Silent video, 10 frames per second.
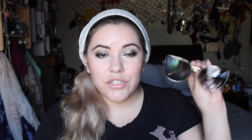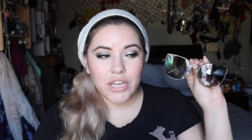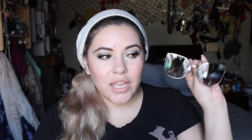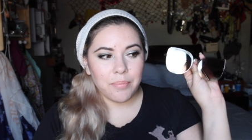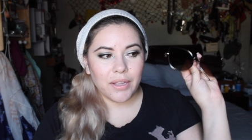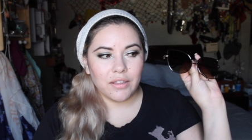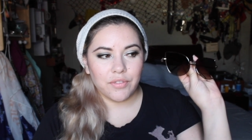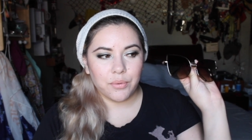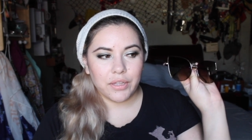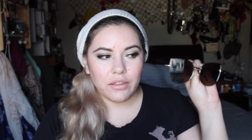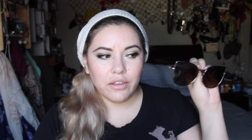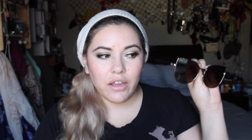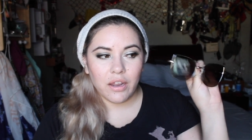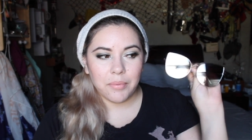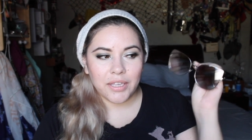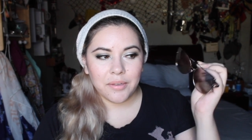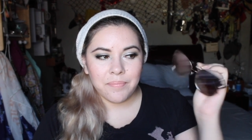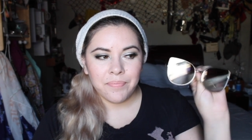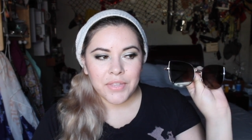the shape. I love the way they look on me.